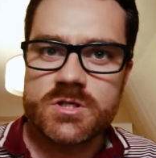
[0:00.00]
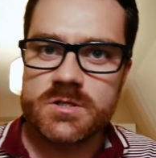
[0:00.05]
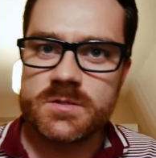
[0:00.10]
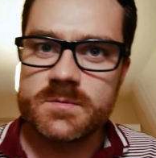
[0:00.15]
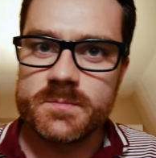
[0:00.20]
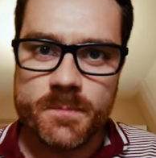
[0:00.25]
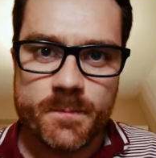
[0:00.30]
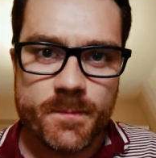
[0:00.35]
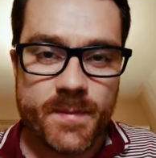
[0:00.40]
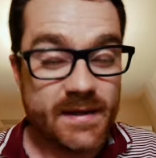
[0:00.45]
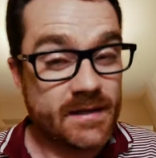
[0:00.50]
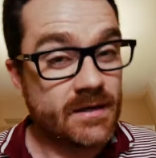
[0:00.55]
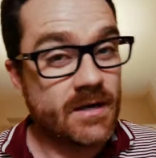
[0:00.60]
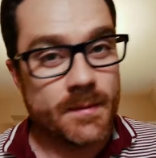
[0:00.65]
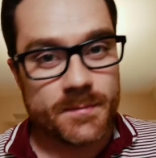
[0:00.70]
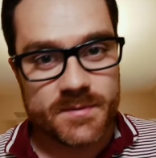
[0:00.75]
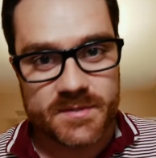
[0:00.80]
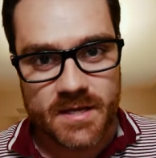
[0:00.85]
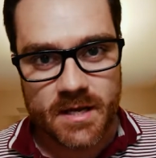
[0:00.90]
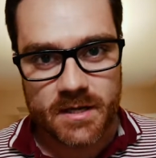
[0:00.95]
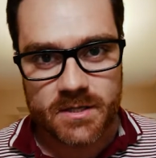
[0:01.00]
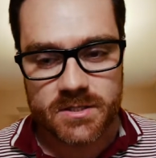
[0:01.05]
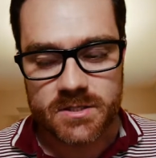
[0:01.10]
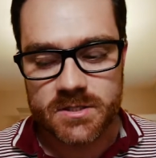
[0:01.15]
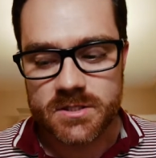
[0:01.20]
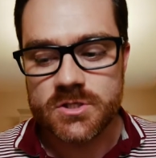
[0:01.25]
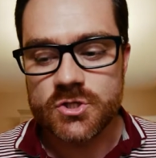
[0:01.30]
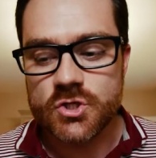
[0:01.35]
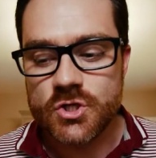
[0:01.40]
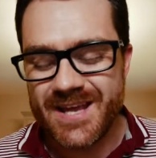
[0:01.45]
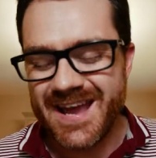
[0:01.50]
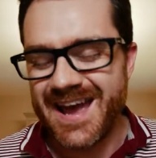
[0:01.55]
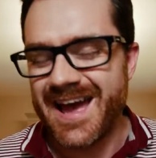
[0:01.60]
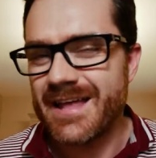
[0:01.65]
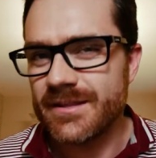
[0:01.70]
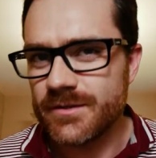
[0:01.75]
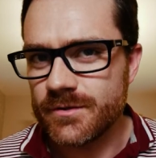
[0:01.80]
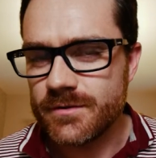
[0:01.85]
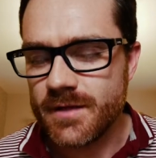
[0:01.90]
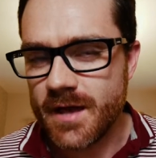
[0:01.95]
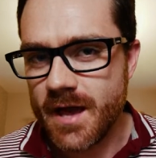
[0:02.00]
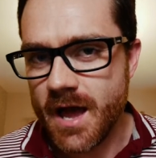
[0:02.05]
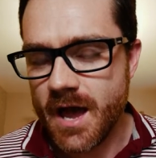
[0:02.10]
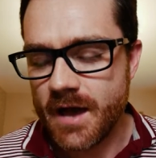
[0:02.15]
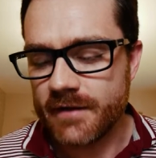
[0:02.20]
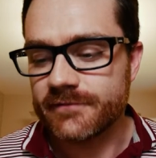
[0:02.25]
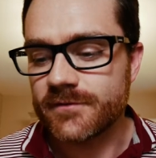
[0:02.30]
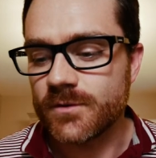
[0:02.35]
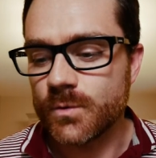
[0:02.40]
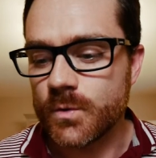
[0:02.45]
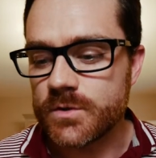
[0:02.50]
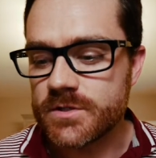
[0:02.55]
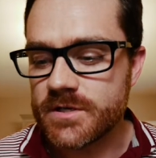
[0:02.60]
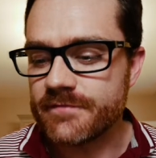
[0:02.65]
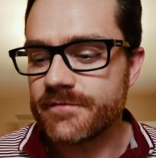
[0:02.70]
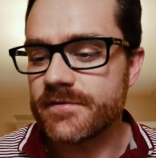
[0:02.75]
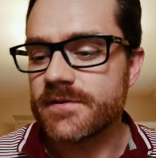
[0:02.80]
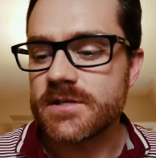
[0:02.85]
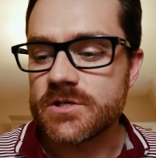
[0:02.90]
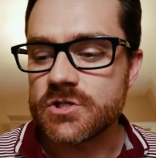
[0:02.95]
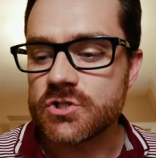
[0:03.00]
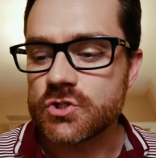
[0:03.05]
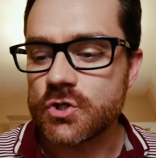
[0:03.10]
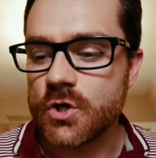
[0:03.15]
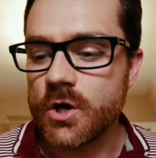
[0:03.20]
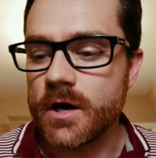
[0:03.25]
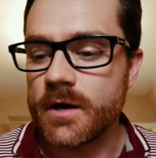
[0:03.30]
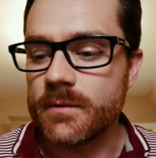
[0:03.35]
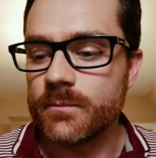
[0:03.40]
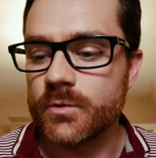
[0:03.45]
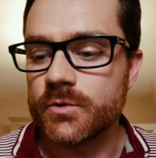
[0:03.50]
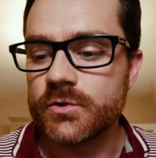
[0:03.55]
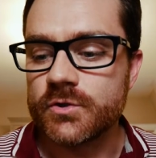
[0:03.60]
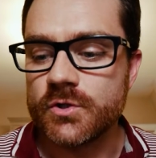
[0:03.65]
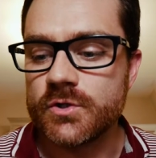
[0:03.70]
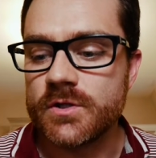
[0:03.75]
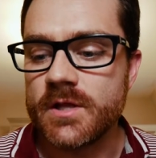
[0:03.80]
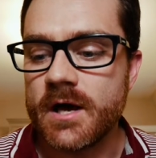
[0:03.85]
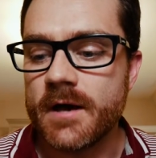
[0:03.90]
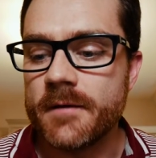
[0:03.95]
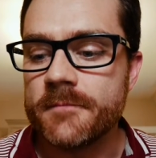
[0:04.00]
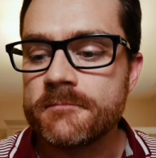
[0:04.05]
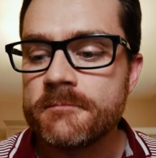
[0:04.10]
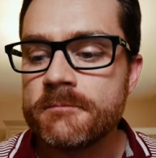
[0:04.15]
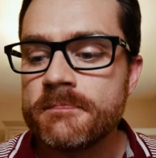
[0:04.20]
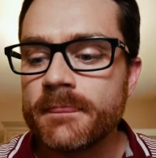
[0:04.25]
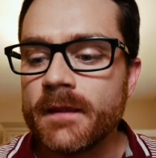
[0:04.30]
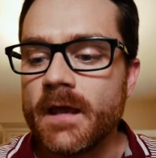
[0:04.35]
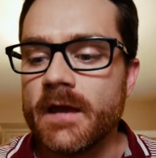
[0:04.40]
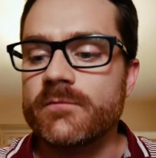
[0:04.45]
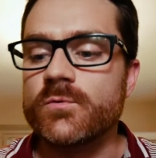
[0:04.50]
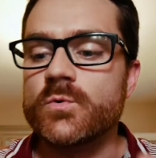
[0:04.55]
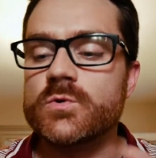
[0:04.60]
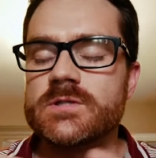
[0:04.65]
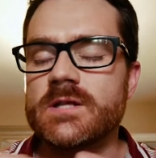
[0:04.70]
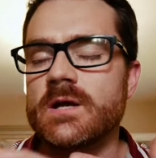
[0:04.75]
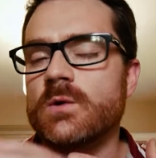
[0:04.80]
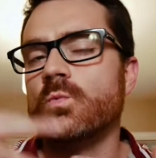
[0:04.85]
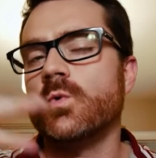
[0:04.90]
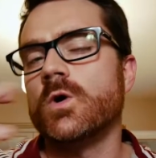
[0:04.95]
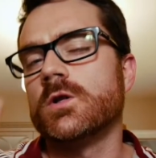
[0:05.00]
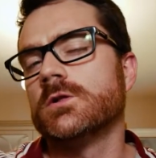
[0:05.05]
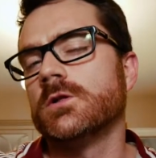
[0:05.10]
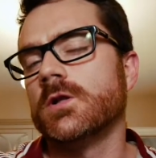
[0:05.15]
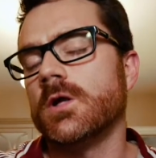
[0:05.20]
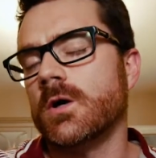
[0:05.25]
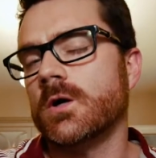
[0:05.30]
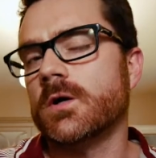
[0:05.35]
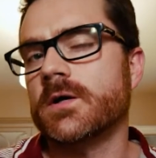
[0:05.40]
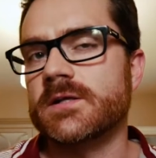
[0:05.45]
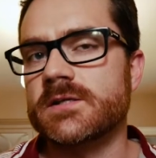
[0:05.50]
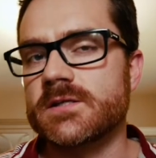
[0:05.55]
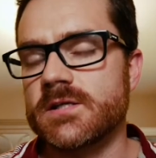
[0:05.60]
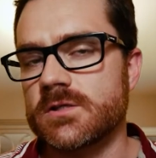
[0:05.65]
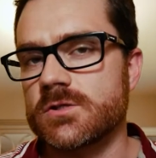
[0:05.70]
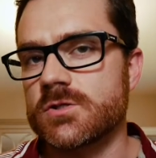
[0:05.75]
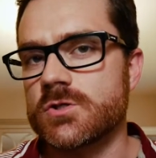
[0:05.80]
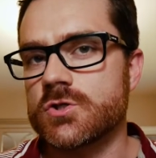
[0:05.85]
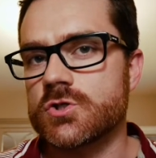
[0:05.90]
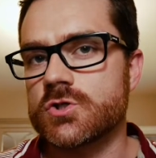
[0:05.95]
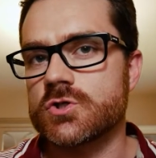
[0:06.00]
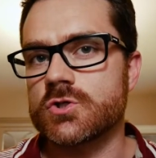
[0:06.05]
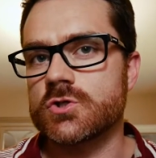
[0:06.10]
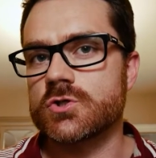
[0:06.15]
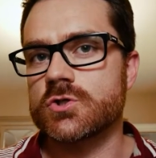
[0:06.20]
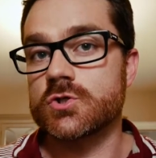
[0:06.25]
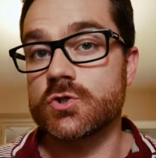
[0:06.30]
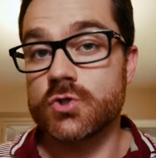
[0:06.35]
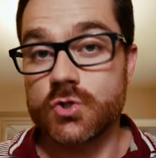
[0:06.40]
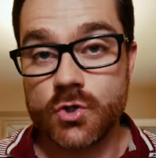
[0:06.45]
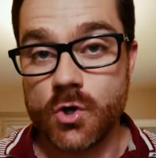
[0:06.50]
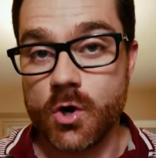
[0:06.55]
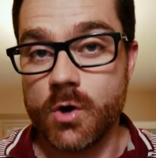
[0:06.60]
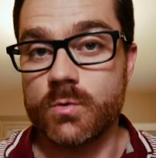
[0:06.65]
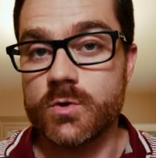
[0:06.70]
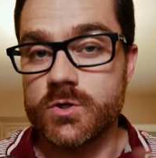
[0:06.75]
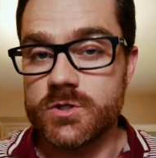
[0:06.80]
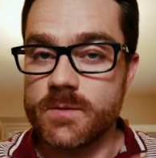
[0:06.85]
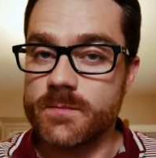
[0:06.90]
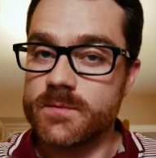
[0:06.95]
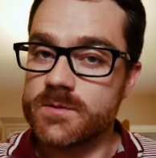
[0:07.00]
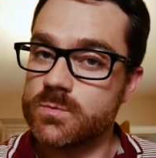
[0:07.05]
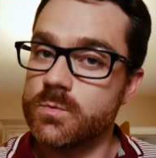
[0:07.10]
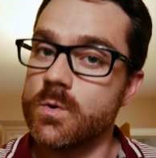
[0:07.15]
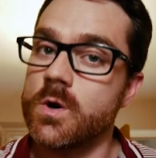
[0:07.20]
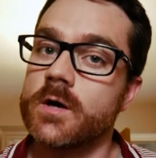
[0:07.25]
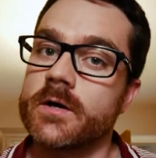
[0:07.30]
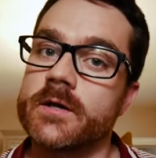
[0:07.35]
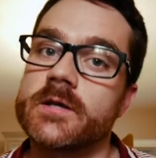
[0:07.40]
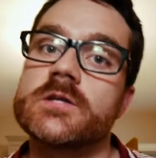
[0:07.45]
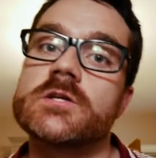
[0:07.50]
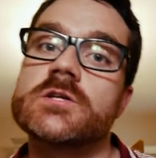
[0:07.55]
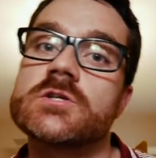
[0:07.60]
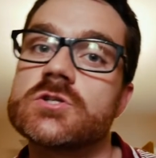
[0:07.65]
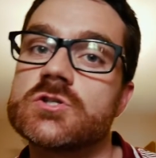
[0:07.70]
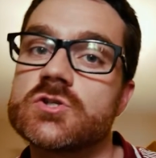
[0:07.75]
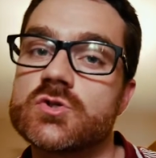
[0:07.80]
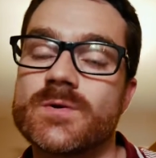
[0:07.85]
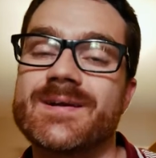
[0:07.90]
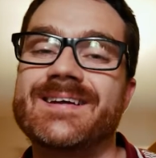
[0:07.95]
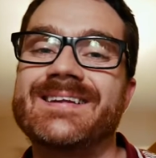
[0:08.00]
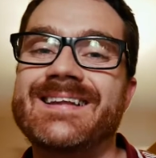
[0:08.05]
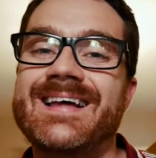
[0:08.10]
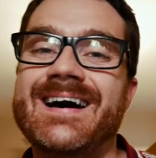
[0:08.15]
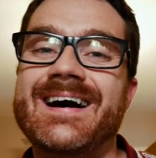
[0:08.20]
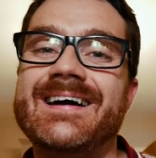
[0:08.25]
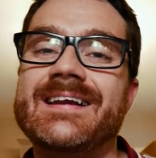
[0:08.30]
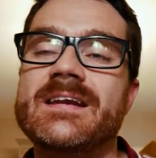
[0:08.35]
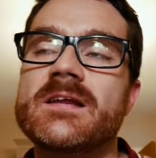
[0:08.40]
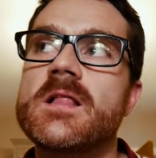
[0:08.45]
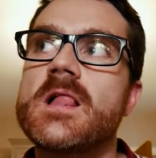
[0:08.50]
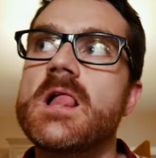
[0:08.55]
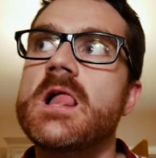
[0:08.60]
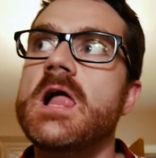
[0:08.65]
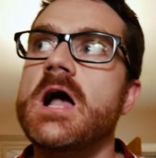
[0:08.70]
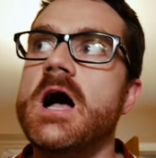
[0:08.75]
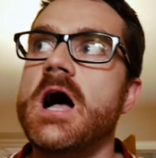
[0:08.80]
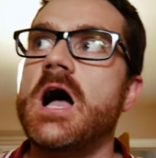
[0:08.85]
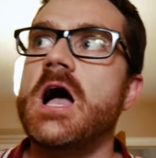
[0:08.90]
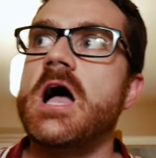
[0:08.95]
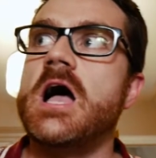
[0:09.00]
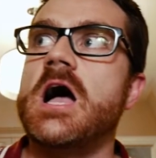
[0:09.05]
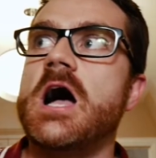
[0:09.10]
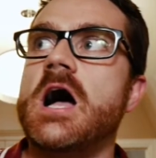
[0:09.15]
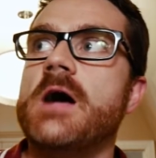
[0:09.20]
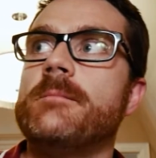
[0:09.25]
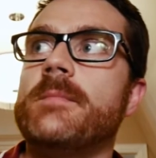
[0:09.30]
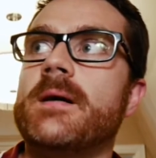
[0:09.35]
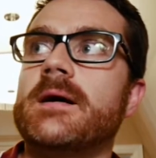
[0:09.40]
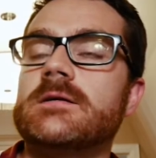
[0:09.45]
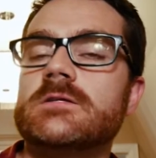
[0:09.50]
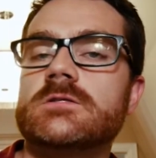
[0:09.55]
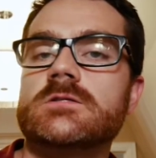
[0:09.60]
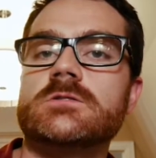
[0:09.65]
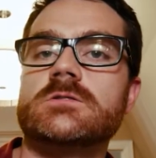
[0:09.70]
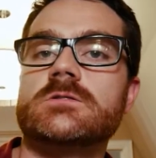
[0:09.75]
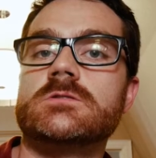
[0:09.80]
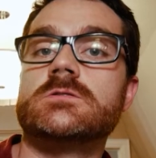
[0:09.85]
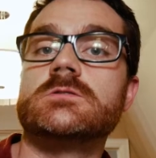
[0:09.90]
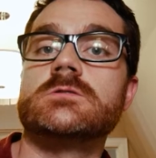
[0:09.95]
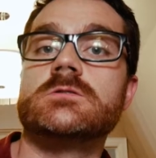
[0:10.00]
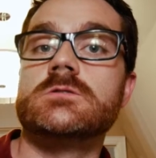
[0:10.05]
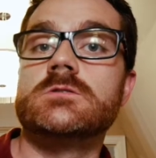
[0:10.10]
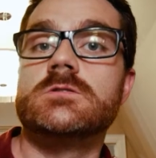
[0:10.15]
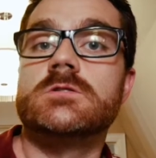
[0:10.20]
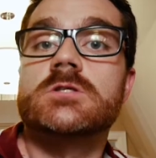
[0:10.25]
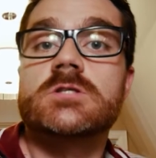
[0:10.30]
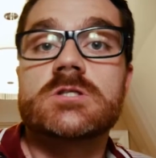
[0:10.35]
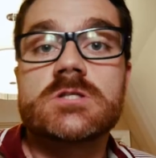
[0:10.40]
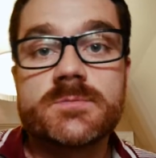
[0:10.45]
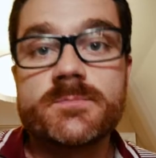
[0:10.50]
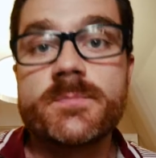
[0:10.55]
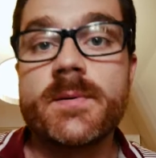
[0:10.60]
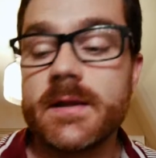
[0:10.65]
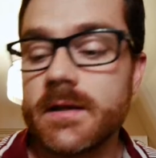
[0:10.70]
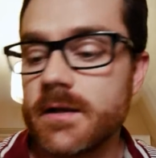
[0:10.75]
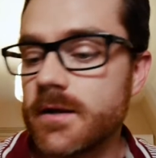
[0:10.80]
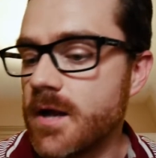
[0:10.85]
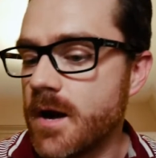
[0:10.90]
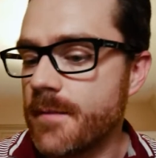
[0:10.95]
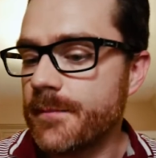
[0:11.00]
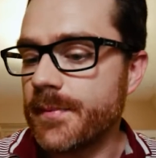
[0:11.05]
speeded up sections. You can do that afterwards, and for this shot I would do that. If it was like one long continuous shot where someone's walking in a straight line, I might speed it